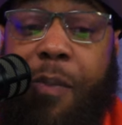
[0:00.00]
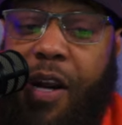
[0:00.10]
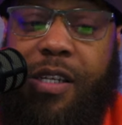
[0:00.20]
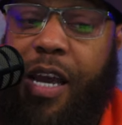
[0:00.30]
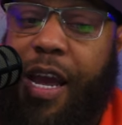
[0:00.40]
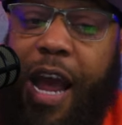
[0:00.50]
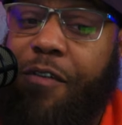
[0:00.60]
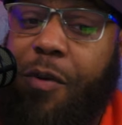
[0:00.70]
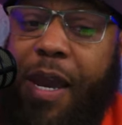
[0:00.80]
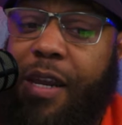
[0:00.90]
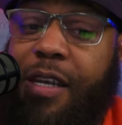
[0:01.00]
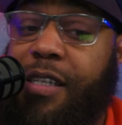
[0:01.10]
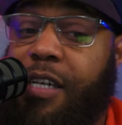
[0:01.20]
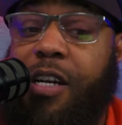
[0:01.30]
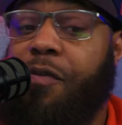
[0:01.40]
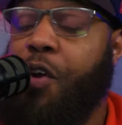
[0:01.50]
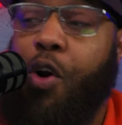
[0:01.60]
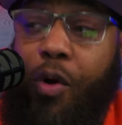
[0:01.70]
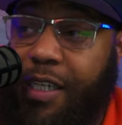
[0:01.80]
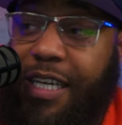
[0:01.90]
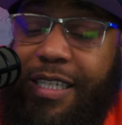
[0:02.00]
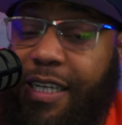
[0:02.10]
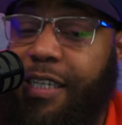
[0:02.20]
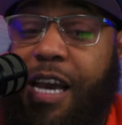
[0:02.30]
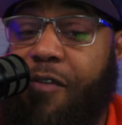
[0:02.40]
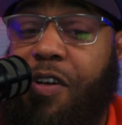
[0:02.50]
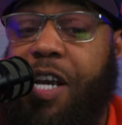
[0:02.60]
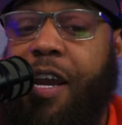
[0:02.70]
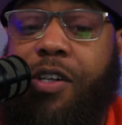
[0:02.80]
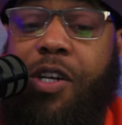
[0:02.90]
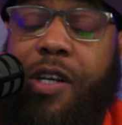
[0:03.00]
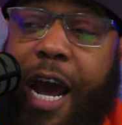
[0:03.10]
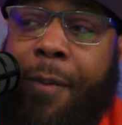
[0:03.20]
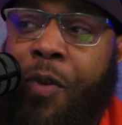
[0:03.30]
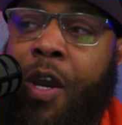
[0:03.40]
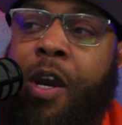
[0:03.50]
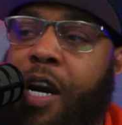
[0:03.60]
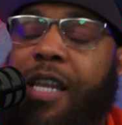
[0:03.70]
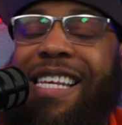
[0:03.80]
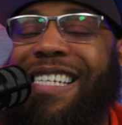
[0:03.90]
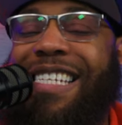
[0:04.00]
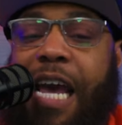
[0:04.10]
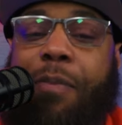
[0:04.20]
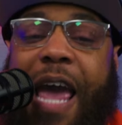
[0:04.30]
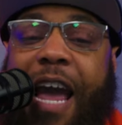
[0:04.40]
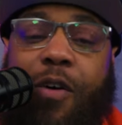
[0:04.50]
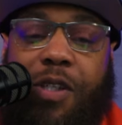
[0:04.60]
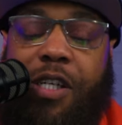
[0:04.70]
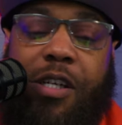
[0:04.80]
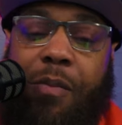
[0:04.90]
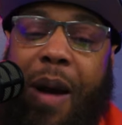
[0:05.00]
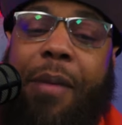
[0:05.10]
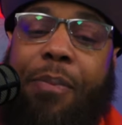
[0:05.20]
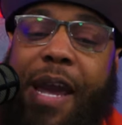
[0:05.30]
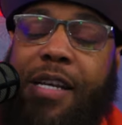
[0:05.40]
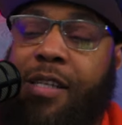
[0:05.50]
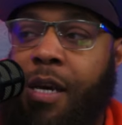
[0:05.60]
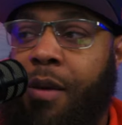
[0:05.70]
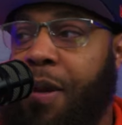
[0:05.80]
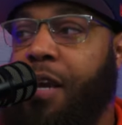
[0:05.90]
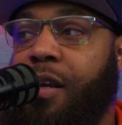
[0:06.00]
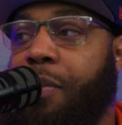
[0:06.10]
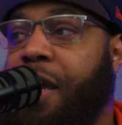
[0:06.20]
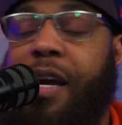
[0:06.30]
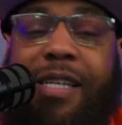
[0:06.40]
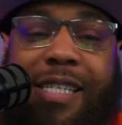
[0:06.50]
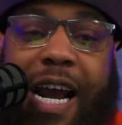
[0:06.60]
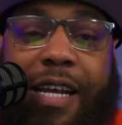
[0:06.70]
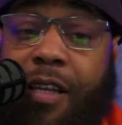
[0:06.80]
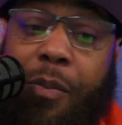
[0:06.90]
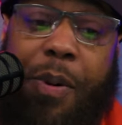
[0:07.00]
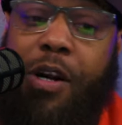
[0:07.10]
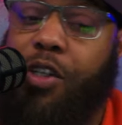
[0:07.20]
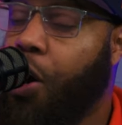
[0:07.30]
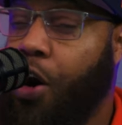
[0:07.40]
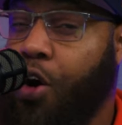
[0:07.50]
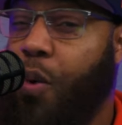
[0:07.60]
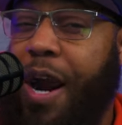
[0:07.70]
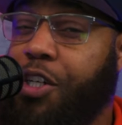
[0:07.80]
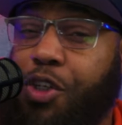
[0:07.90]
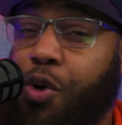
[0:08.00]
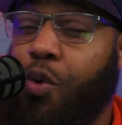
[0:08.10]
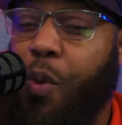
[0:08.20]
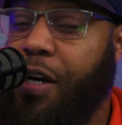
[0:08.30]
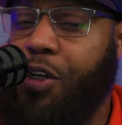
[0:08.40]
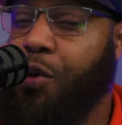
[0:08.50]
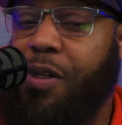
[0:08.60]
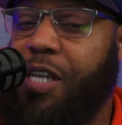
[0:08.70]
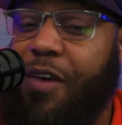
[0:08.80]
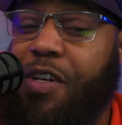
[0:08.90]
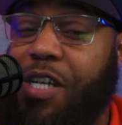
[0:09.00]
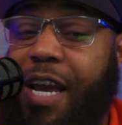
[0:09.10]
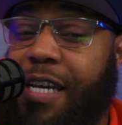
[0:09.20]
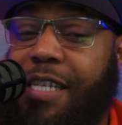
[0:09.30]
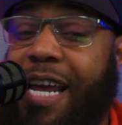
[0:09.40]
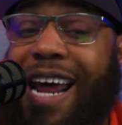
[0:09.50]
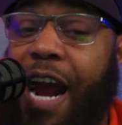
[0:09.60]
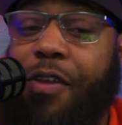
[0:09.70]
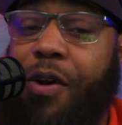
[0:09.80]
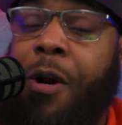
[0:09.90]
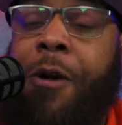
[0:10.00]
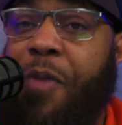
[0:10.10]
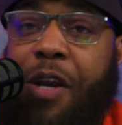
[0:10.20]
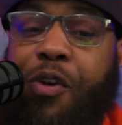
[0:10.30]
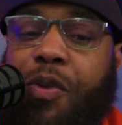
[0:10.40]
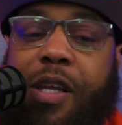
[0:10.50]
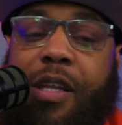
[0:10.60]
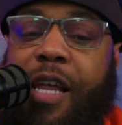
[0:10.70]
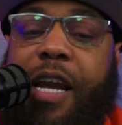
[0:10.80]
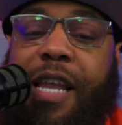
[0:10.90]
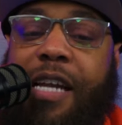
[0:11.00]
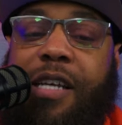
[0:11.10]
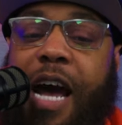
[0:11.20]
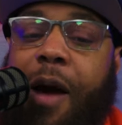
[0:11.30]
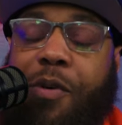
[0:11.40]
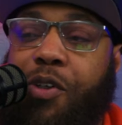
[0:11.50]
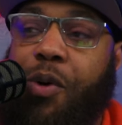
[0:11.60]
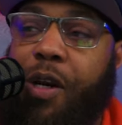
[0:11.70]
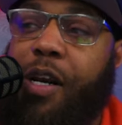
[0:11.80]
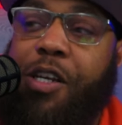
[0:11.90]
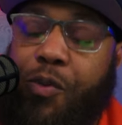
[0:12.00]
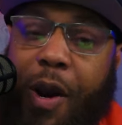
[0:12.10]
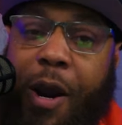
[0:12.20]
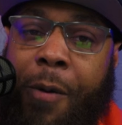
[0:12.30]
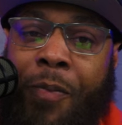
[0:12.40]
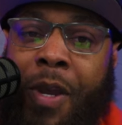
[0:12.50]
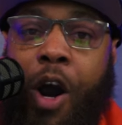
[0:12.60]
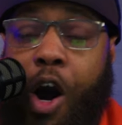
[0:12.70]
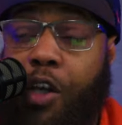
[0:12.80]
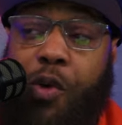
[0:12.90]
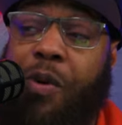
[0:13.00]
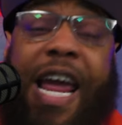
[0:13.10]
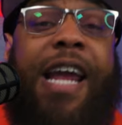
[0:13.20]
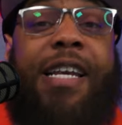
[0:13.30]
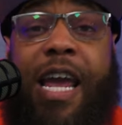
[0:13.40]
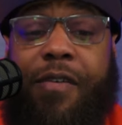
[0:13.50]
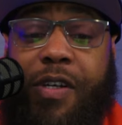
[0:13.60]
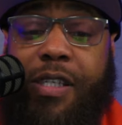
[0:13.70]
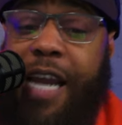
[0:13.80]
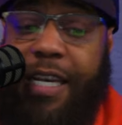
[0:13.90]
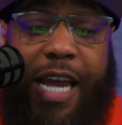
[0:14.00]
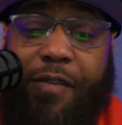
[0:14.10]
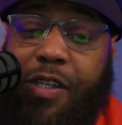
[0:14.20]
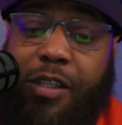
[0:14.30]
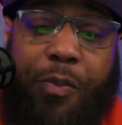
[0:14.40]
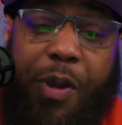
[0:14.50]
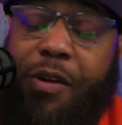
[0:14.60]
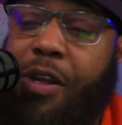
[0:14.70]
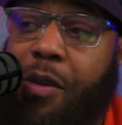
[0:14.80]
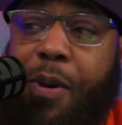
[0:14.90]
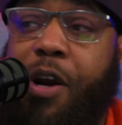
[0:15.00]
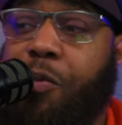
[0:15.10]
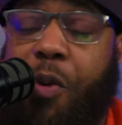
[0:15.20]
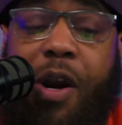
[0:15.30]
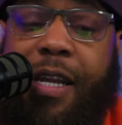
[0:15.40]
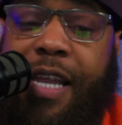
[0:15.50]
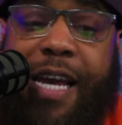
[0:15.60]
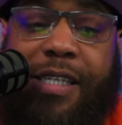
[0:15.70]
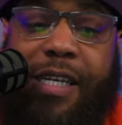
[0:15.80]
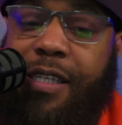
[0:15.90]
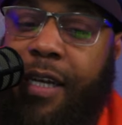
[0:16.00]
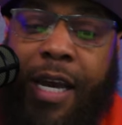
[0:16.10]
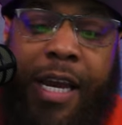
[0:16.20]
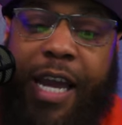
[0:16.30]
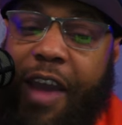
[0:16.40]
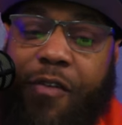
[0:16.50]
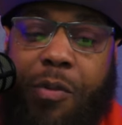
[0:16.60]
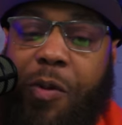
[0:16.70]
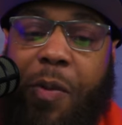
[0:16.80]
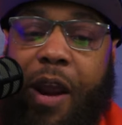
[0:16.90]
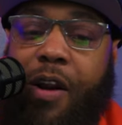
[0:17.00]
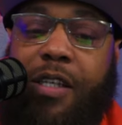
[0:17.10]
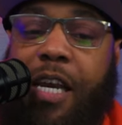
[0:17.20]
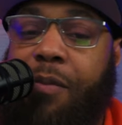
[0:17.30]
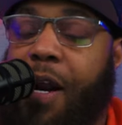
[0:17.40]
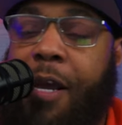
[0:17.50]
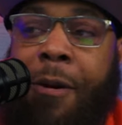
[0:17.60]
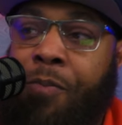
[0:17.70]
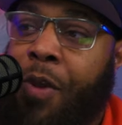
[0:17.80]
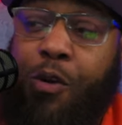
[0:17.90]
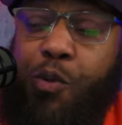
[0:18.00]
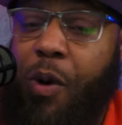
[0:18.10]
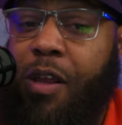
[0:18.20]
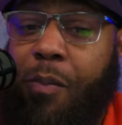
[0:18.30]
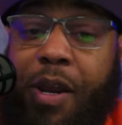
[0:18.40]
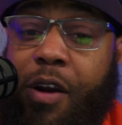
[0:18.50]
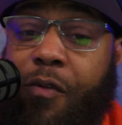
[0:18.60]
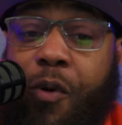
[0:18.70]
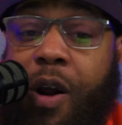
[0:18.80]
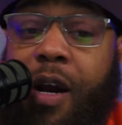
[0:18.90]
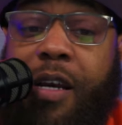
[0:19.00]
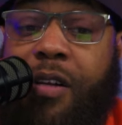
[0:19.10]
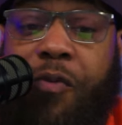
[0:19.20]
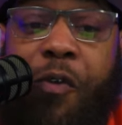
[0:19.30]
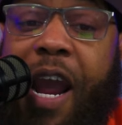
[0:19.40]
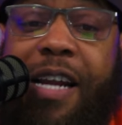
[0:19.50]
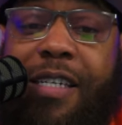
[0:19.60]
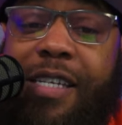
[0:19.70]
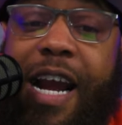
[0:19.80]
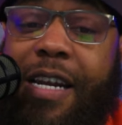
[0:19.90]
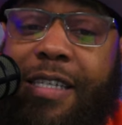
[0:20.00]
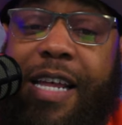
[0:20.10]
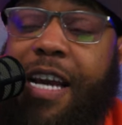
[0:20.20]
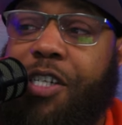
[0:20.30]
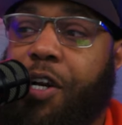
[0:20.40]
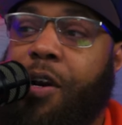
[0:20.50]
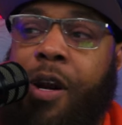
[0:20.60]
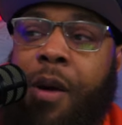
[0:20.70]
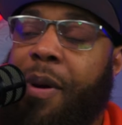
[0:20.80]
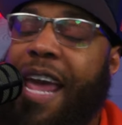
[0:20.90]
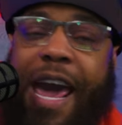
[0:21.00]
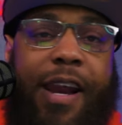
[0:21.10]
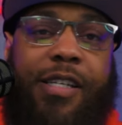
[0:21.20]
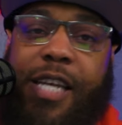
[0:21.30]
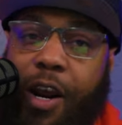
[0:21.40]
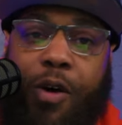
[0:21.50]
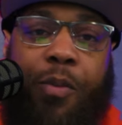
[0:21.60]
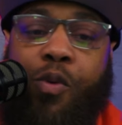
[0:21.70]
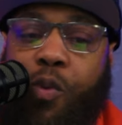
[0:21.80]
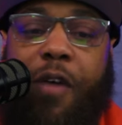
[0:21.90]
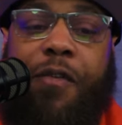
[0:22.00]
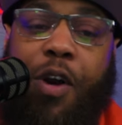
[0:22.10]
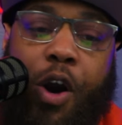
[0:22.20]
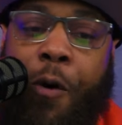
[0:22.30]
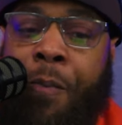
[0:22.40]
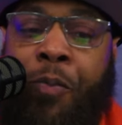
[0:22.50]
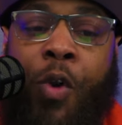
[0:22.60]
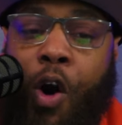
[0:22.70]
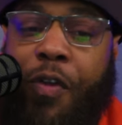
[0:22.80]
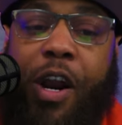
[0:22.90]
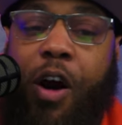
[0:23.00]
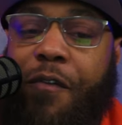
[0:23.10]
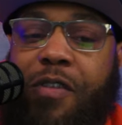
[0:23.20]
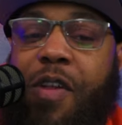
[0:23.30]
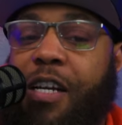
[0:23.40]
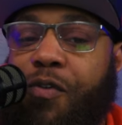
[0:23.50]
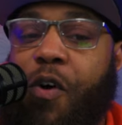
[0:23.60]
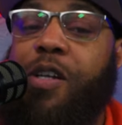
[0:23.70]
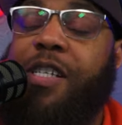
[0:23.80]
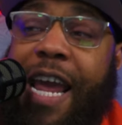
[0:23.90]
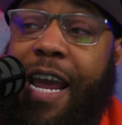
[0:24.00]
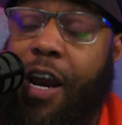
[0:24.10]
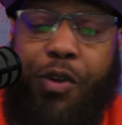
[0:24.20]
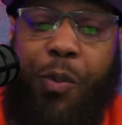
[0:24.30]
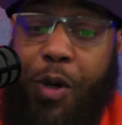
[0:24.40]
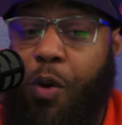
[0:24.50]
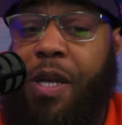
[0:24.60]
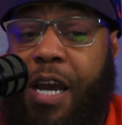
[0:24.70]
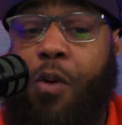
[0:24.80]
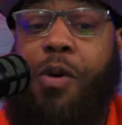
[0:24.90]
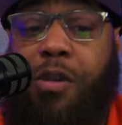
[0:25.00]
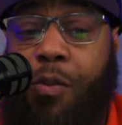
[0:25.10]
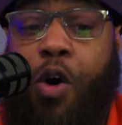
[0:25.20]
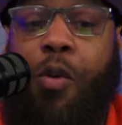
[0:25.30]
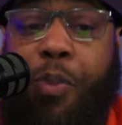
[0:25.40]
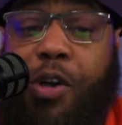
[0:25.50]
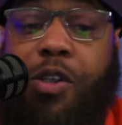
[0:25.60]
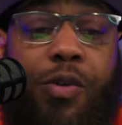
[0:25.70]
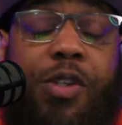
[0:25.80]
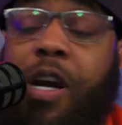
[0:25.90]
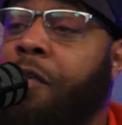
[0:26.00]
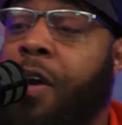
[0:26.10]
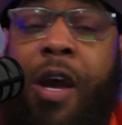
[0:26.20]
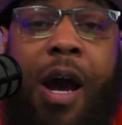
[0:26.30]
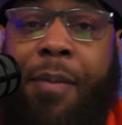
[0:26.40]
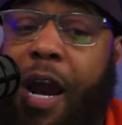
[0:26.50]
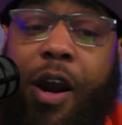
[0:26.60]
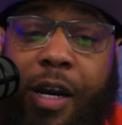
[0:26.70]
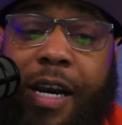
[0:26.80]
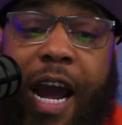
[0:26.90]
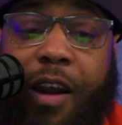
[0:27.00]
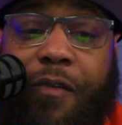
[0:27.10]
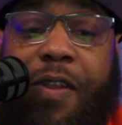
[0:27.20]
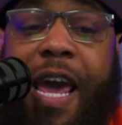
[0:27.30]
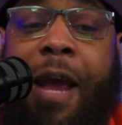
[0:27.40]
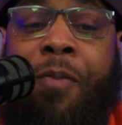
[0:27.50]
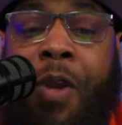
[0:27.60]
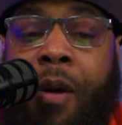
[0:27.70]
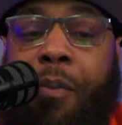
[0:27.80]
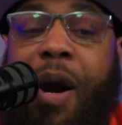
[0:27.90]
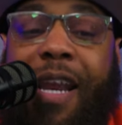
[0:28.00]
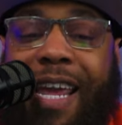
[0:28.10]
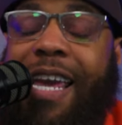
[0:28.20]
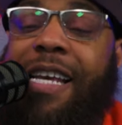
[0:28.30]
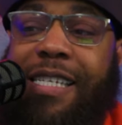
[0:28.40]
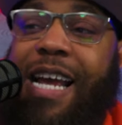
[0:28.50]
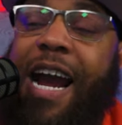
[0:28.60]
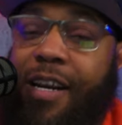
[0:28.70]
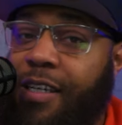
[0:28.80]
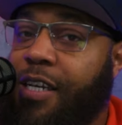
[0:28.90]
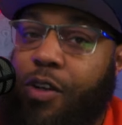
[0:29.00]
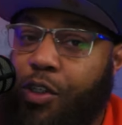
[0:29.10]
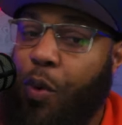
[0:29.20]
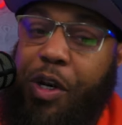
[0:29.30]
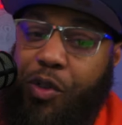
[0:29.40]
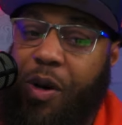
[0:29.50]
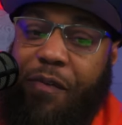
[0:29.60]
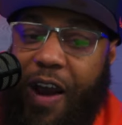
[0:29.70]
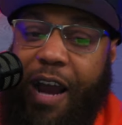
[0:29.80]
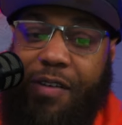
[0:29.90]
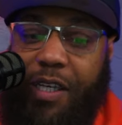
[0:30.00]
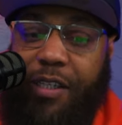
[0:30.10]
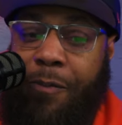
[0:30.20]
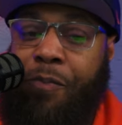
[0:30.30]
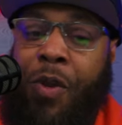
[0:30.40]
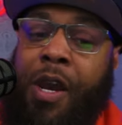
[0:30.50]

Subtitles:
The Bears have to make an extension if they're going to extend Tevin Jenkins or not. Could this depth acquisition by Bates be a sign that the Bears aren't quite sure on what to do with Tevin Jenkins yet either? I do think that's an opportunity as well. Also, Nate Davis. Nate Davis is a player that the Bears brought in last season, gave him some guaranteed money. He was one of the bigger free agent signings last year, but he had a terrible rough go on that offensive line as far as staying healthy. We know he dealt with some own personal stuff. I'm not going to knock it for that, but he is signed until the 2025 season.